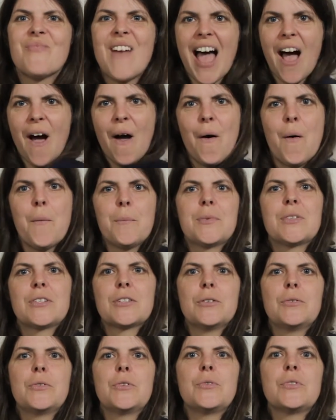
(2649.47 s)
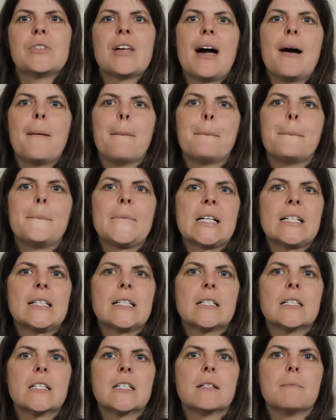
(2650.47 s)
I hope to do that
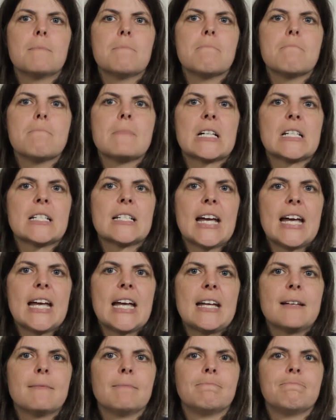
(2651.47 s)
Monday.